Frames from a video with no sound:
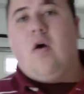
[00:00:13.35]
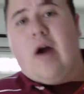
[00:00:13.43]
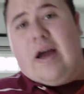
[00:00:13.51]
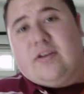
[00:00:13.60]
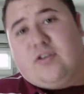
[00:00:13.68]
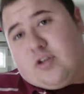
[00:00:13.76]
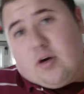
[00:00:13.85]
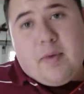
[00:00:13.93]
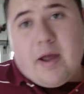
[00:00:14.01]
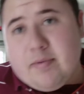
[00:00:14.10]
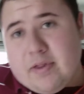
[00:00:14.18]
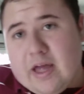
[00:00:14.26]
Alright, so
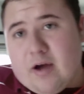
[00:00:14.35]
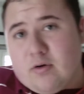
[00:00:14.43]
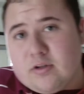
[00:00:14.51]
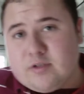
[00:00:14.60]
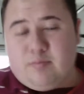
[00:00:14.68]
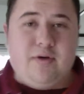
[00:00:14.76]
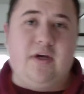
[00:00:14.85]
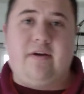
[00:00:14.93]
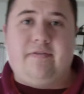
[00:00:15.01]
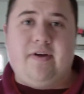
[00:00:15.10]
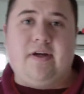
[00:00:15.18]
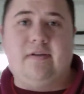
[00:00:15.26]
maybe that was a bit
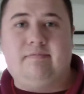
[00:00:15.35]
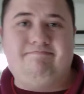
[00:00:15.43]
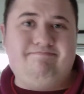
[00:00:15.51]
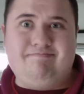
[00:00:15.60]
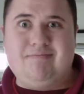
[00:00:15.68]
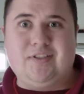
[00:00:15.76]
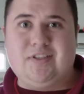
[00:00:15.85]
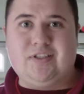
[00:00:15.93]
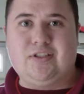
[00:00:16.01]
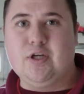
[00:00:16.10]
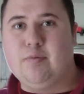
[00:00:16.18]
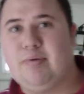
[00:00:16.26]
of a
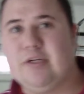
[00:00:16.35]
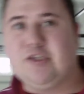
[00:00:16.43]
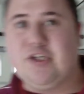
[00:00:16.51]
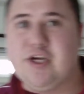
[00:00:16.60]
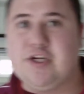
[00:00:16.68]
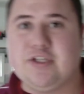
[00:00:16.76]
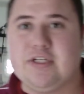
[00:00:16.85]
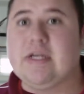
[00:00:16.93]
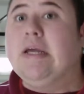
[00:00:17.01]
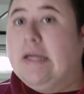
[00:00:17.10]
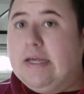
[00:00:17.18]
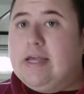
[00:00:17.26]
stupid,
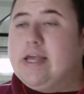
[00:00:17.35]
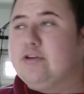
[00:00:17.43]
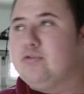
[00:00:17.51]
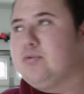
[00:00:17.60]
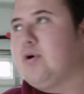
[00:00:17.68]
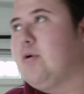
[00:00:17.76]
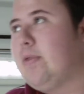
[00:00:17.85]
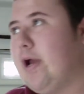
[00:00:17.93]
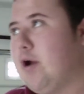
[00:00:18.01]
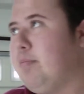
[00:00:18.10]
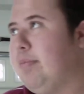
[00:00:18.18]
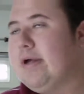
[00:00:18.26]
cheesy intro
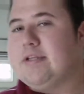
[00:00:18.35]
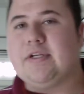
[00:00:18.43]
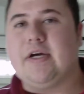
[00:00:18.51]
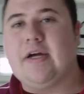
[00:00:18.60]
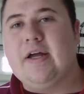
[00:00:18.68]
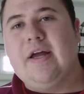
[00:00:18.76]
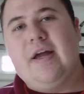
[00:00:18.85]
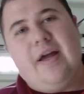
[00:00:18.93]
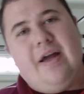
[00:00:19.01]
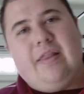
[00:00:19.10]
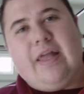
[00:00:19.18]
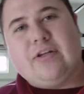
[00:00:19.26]
there, but uh,
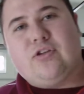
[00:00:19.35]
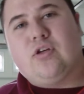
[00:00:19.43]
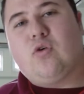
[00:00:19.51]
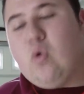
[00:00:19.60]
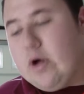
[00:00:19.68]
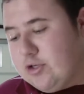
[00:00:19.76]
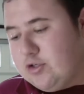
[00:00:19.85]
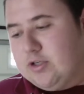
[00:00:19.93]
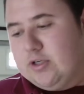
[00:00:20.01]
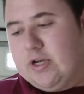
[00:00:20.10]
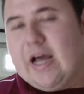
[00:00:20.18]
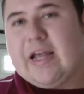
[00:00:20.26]
that's the
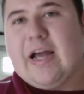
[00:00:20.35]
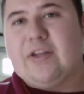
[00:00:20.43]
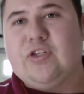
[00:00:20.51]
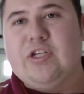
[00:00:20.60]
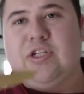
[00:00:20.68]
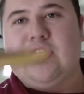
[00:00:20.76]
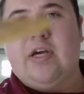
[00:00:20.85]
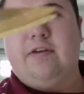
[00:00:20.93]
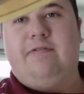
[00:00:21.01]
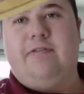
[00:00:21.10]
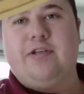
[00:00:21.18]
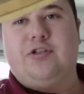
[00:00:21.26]
question. I got these
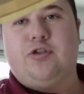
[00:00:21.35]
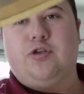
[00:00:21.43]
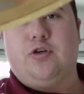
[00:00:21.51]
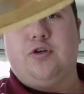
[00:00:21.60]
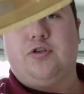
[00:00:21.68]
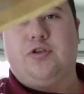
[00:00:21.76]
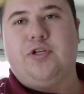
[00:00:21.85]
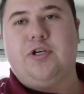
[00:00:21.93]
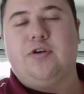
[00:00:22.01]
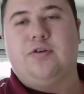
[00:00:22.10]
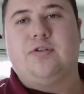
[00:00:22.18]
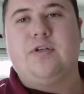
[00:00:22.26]
Fiskars
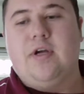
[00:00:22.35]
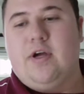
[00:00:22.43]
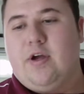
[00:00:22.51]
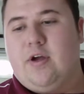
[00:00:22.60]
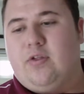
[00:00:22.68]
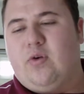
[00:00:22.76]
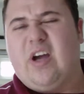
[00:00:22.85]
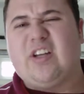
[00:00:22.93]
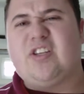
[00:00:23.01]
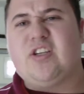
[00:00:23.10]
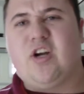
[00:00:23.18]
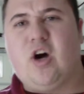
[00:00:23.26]
shears. They're
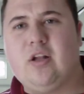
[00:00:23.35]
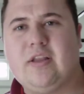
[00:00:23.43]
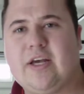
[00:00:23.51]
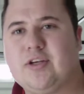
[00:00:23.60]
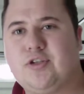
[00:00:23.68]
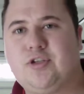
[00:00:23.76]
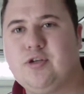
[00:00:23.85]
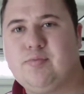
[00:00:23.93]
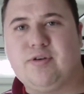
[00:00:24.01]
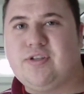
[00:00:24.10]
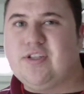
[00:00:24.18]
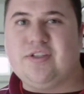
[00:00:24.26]
actually called like
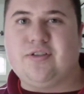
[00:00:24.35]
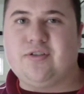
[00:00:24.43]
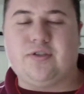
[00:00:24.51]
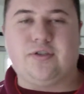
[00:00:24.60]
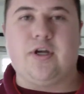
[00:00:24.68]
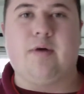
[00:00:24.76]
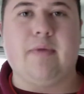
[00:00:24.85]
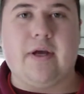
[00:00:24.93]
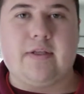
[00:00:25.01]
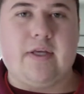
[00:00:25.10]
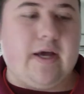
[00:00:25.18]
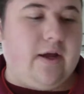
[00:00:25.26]
super scissors or something
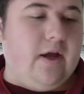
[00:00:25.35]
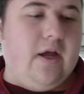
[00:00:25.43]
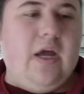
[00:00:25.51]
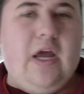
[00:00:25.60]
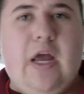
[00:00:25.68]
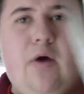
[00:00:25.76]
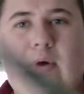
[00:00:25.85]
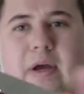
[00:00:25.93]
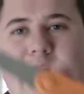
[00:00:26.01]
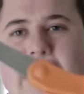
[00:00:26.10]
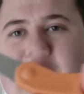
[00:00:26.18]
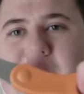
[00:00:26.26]
like that. And we
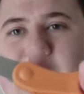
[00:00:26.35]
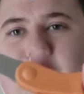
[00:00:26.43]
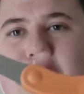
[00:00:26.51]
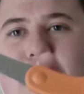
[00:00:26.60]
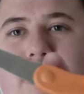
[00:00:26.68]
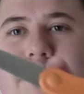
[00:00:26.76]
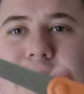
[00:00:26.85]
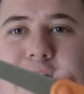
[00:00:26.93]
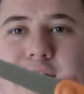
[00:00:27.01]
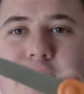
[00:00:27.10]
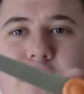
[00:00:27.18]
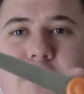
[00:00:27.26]
got the typical
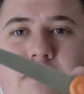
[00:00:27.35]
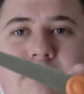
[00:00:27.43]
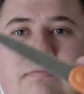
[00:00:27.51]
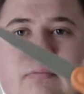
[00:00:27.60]
Fiskars,